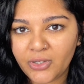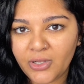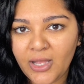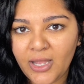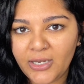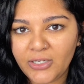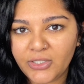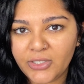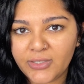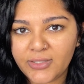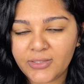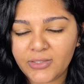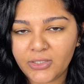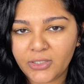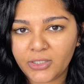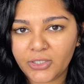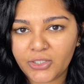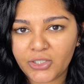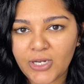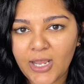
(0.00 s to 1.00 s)
I just
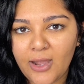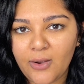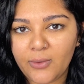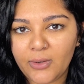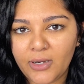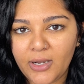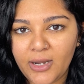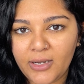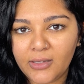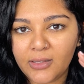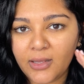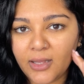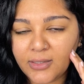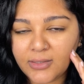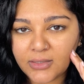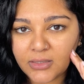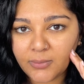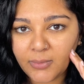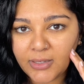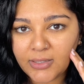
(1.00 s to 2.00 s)
took a shower and
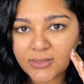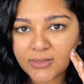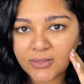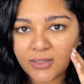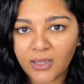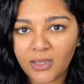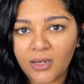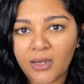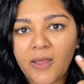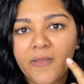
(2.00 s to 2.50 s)
cleansed my skin,